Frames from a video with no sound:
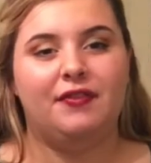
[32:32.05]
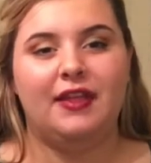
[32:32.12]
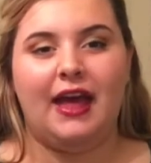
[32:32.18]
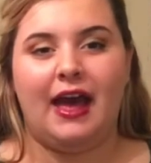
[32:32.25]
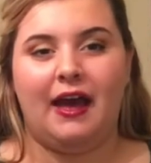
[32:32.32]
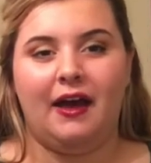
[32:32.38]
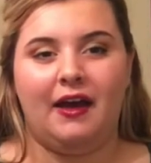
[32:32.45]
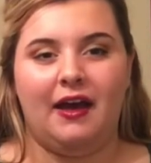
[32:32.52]

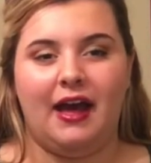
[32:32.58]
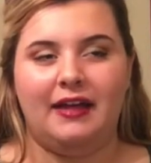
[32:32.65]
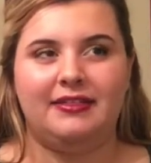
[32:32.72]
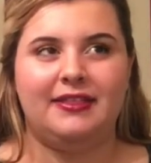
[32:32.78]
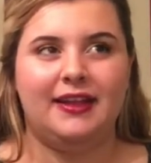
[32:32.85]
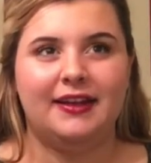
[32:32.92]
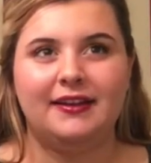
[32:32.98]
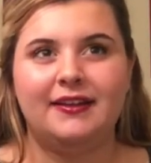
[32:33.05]
I
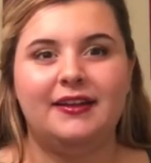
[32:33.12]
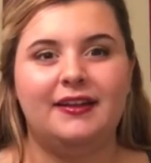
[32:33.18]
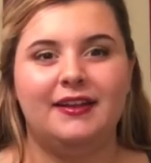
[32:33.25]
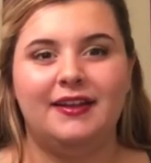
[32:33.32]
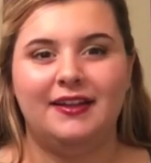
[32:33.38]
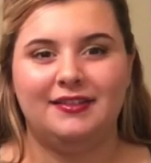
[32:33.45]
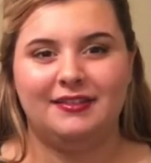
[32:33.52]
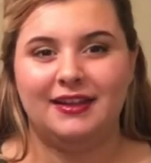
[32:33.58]
think
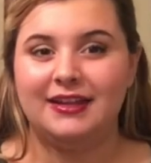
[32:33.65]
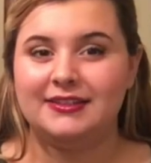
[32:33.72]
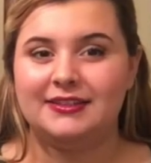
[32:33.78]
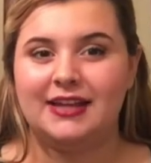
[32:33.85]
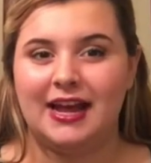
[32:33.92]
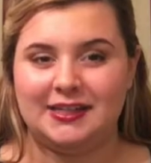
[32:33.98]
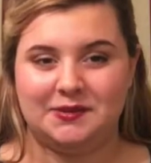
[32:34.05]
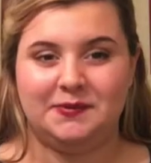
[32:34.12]
this
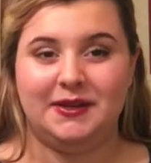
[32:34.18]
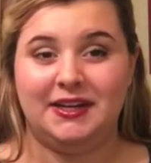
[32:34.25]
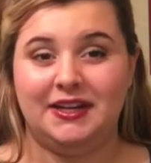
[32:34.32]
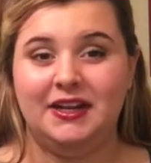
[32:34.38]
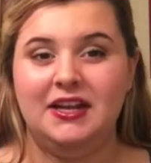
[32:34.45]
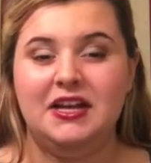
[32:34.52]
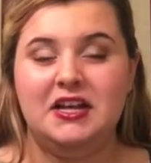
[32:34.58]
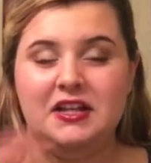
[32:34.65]
has
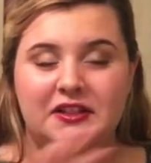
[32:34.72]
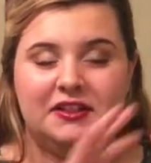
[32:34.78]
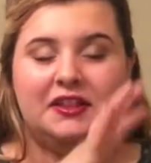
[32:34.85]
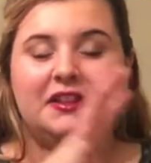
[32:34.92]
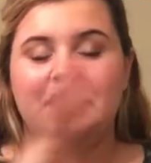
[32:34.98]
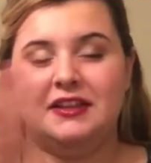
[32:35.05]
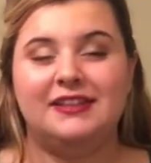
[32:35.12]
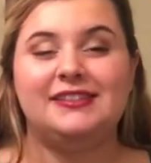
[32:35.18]
been,
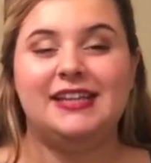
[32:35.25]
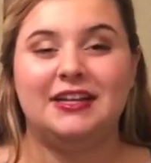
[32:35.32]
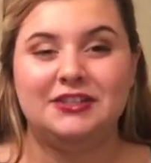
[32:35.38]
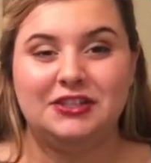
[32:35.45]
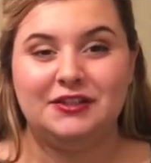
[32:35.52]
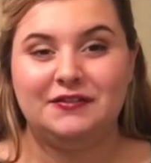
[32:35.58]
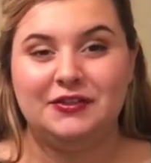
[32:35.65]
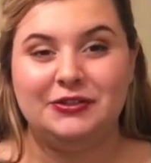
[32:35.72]
the
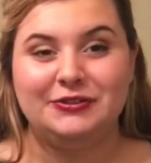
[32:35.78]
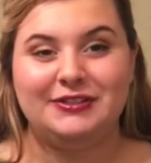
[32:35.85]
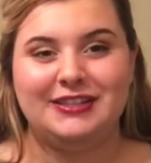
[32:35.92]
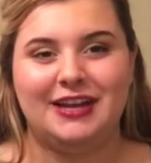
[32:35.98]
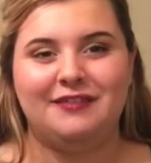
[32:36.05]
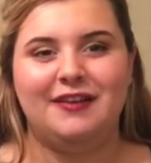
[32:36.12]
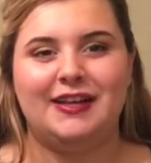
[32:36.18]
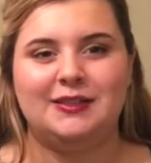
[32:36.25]
section of new
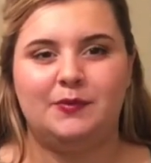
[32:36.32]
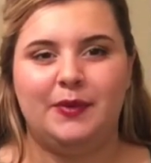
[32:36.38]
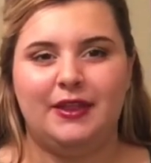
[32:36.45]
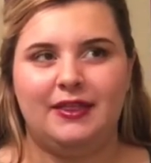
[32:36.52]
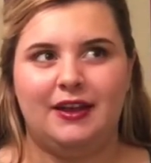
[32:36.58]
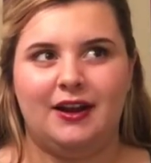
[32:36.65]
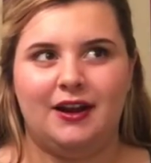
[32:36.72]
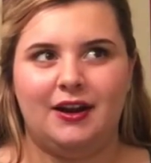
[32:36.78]
stuff has
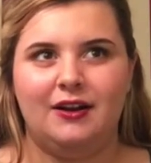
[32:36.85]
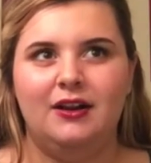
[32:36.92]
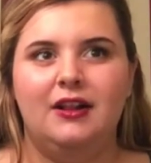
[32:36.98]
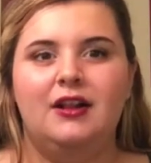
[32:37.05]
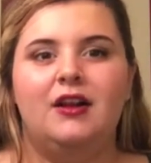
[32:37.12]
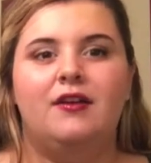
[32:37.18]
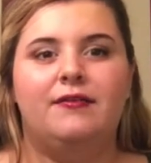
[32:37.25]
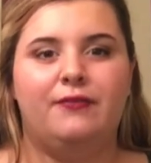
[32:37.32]
been there
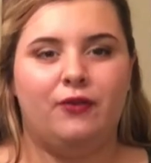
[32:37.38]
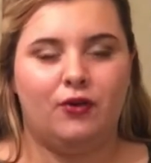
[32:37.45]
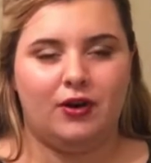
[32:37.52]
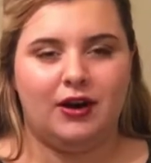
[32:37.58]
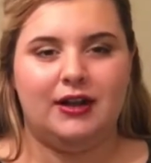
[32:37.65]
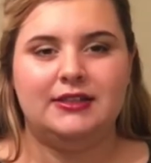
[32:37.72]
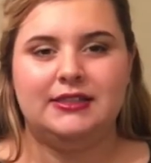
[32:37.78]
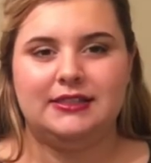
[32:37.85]

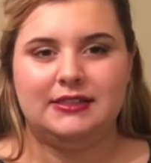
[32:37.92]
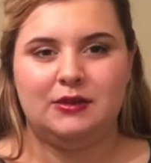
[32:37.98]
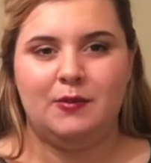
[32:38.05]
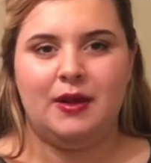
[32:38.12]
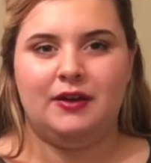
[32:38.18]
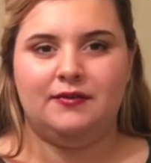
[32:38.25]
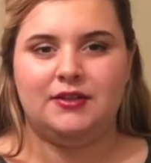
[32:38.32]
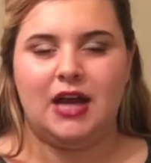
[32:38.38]
for a decent
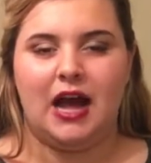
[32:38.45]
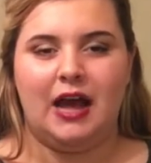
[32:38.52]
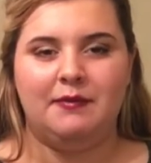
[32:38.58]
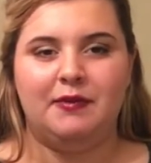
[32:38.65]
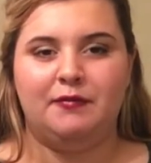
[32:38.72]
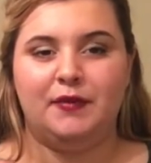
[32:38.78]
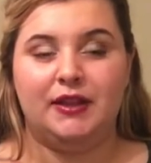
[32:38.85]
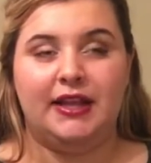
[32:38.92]
amount of
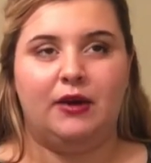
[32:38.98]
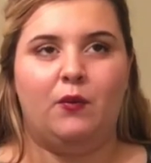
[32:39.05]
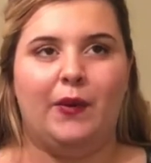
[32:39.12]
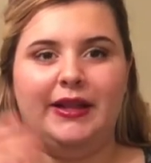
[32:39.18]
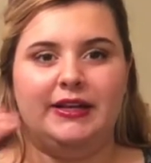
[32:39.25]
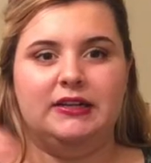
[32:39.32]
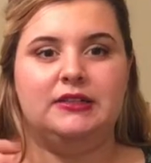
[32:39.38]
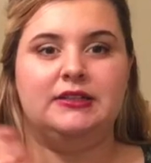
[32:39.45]
time. I've been like
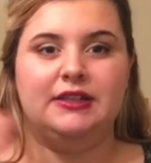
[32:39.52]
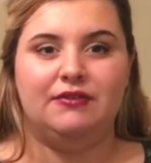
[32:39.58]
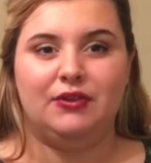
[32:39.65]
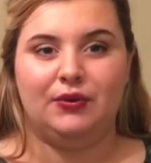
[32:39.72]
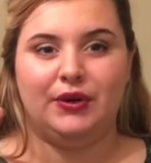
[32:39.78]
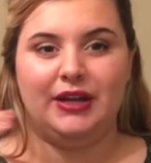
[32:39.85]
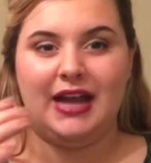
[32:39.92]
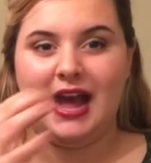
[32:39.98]
waiting to see if they
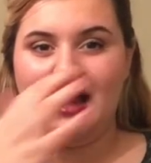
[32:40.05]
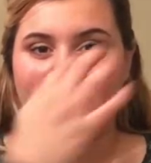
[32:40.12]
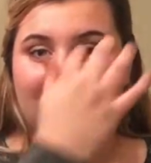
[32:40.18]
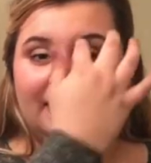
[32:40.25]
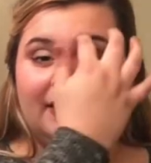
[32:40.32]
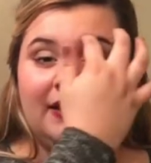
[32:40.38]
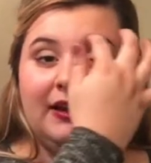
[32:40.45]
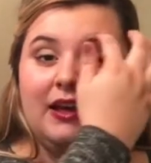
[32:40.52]
were going to add
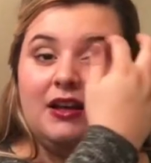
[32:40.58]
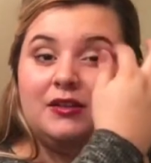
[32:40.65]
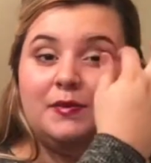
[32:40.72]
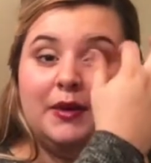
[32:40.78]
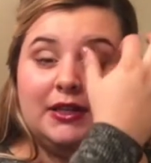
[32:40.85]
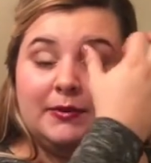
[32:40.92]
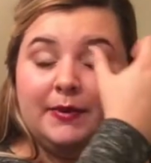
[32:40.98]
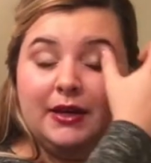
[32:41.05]
anything else,
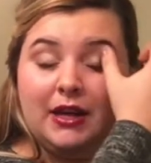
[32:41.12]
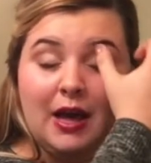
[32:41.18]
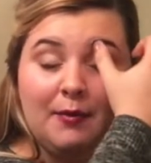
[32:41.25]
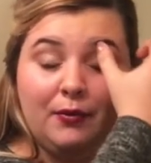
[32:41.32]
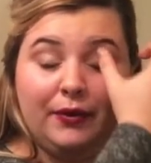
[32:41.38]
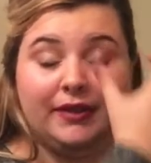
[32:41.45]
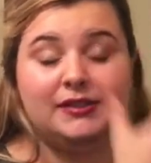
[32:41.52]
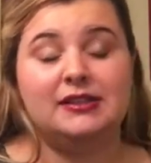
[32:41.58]
but it's been a
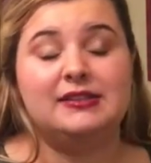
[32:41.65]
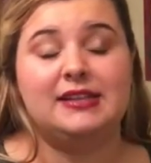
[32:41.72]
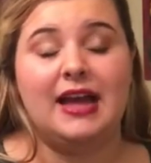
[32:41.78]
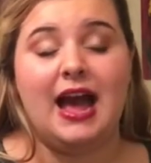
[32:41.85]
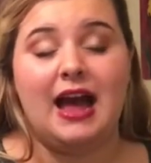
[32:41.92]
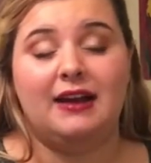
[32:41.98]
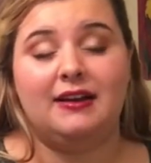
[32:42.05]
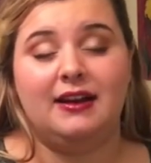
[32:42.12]
couple weeks since they
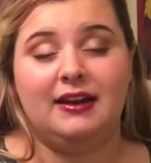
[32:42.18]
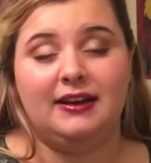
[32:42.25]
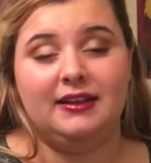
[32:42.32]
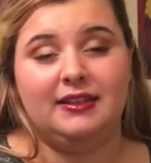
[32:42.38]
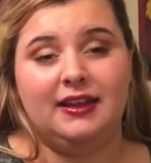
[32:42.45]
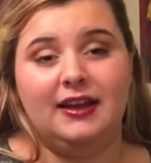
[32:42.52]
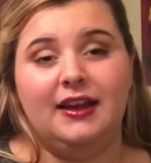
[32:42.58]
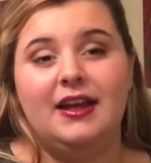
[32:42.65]
added
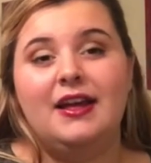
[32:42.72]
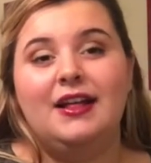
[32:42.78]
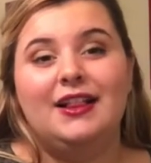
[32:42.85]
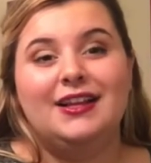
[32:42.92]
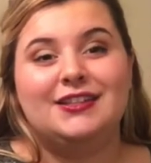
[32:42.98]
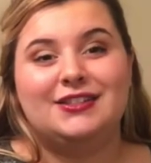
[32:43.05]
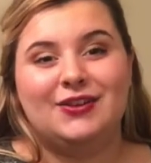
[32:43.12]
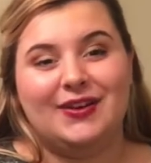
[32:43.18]
anything.
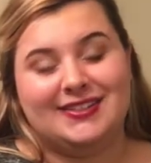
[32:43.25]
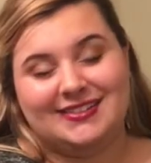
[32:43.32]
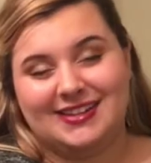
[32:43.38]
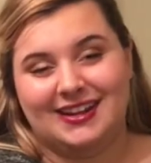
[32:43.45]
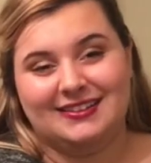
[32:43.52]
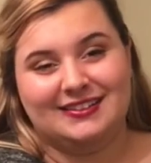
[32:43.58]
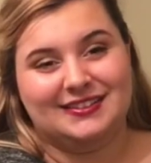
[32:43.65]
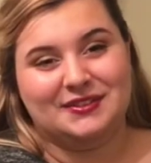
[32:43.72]
So I
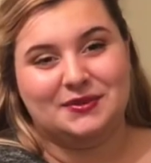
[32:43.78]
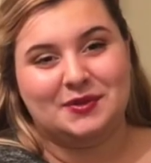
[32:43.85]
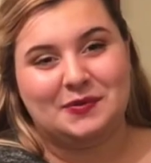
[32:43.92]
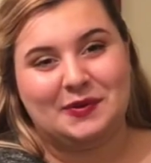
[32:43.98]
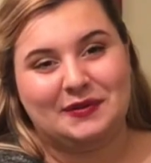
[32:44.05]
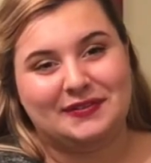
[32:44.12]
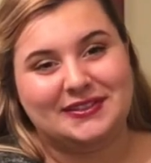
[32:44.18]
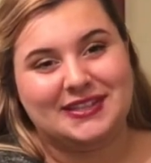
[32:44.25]
decided that this was a
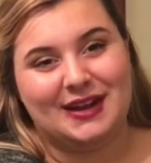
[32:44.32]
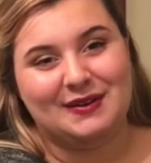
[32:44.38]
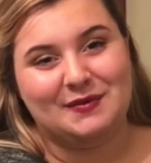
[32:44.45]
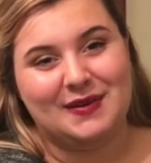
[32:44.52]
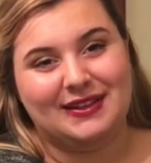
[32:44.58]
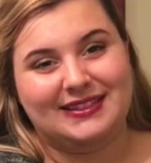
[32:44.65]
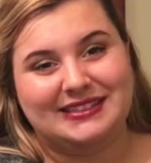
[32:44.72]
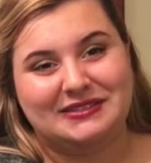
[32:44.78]
perfect time to
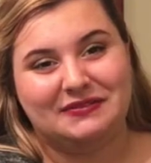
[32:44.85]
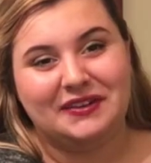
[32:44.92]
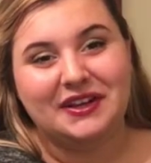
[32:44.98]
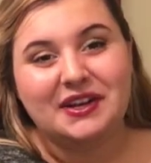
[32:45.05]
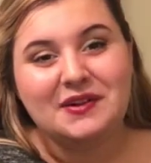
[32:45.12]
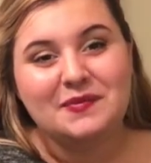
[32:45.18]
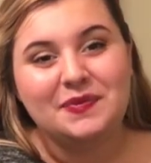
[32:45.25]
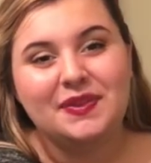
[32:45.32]
make this
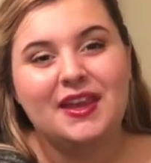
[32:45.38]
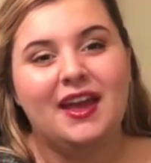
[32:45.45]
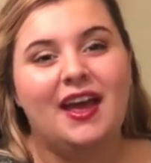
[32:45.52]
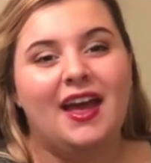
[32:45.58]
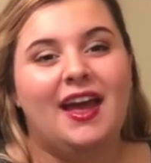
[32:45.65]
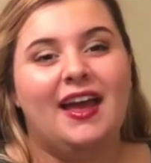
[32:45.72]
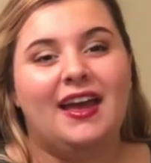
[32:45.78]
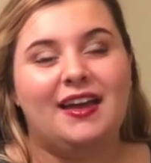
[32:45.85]
video.
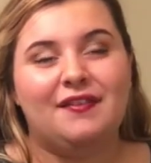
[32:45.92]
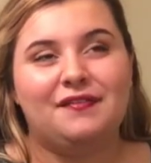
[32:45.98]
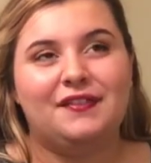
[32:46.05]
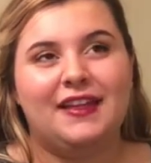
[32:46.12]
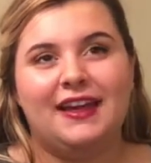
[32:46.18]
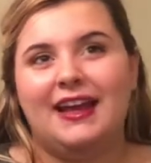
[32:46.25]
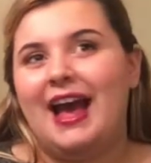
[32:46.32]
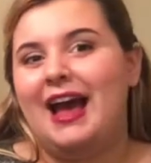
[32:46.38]
If
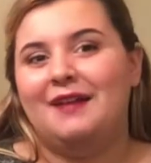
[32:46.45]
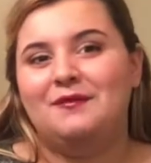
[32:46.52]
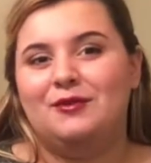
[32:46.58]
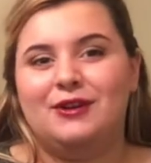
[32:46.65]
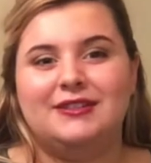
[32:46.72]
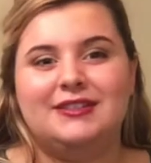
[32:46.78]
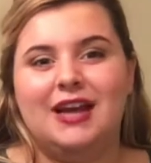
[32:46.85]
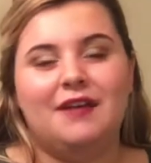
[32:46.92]
they add
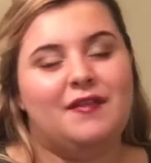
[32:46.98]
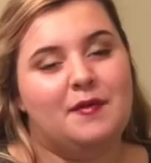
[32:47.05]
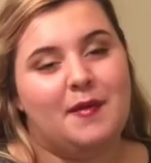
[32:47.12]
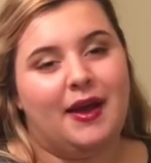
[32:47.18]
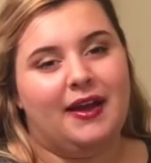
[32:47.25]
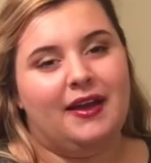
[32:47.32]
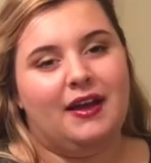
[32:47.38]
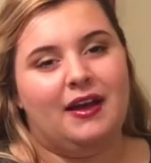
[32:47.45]
more stuff, I
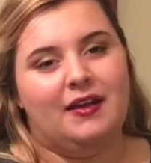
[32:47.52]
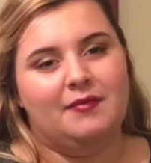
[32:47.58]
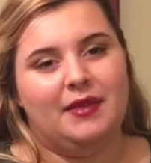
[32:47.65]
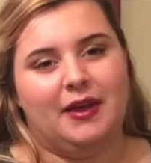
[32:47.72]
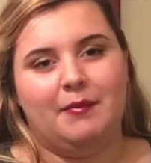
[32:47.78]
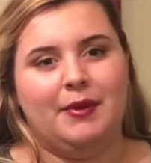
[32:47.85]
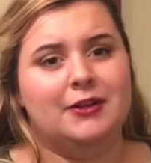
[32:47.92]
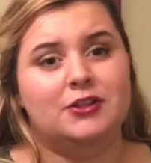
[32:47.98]
might,
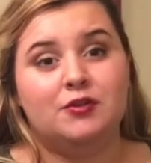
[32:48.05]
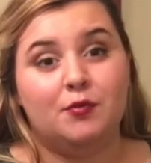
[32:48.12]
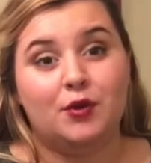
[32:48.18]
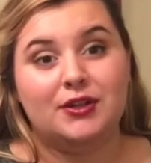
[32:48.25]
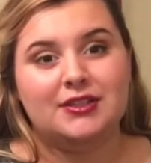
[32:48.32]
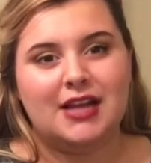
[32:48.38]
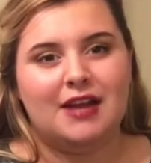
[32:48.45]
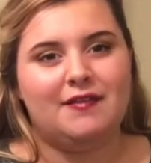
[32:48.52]
like a bunch of
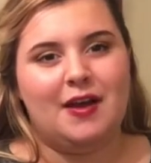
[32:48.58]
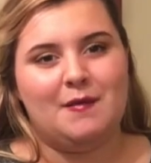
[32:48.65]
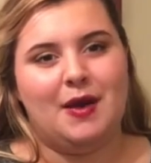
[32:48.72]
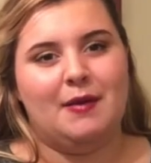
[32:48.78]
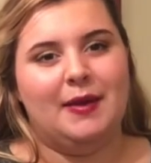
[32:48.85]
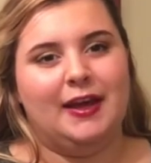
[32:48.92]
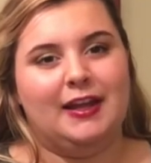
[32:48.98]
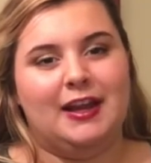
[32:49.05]
more stuff, I
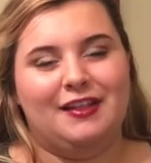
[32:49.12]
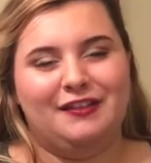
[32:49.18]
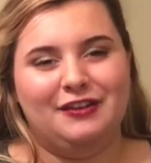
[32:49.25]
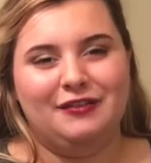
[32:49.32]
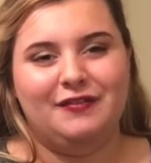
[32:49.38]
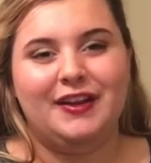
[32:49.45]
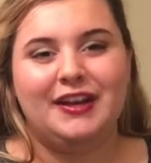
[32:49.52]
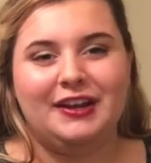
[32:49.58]
might make another
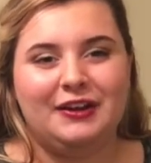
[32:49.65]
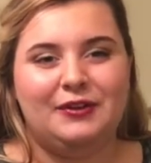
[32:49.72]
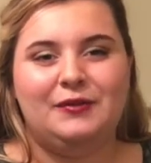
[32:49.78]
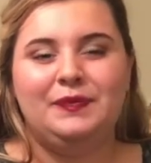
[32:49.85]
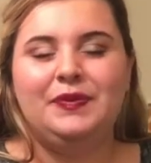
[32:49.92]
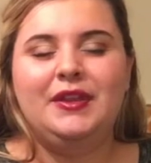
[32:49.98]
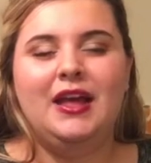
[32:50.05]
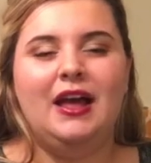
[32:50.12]
new
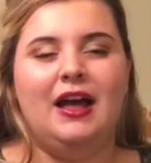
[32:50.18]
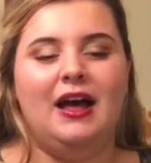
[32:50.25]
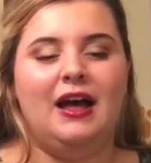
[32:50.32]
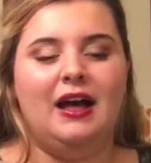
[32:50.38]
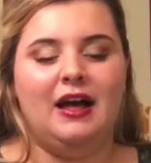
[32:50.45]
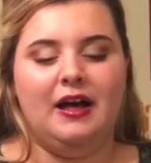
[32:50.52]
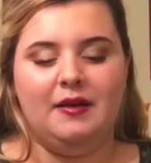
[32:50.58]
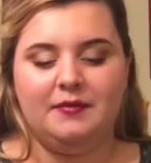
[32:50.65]
video.
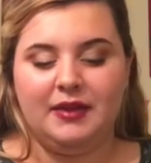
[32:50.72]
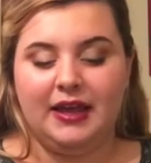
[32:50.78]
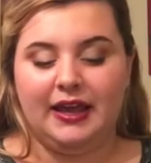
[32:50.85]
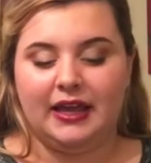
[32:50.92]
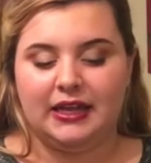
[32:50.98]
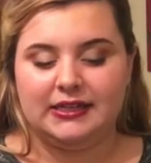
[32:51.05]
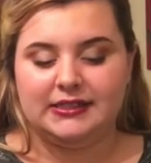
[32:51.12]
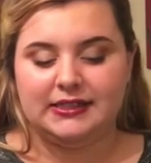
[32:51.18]

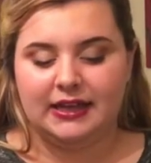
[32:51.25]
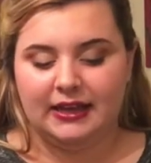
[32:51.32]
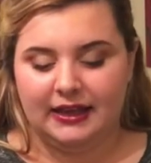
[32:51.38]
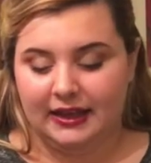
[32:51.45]
And